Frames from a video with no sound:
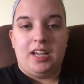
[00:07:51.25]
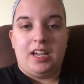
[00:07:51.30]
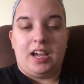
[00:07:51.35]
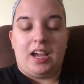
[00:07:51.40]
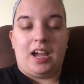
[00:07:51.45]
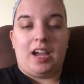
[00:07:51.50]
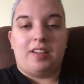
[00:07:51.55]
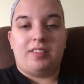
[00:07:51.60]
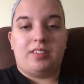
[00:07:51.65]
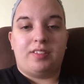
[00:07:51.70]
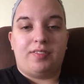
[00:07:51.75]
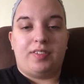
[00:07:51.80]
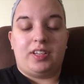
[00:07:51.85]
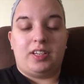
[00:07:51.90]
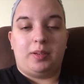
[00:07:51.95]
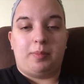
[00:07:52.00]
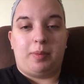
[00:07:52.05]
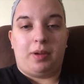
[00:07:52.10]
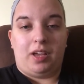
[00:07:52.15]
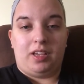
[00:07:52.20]
I have to find
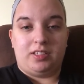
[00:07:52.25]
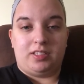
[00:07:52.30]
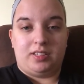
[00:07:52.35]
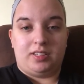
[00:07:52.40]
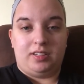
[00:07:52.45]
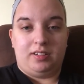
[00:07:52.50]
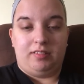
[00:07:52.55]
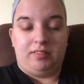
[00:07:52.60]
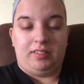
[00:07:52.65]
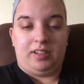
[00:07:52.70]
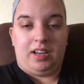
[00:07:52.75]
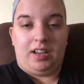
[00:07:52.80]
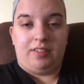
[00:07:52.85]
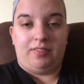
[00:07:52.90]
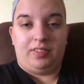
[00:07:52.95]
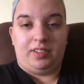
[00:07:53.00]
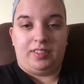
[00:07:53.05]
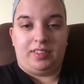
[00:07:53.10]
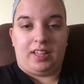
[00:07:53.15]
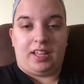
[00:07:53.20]
the positive in
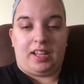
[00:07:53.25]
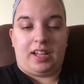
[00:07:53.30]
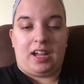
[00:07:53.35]
everything.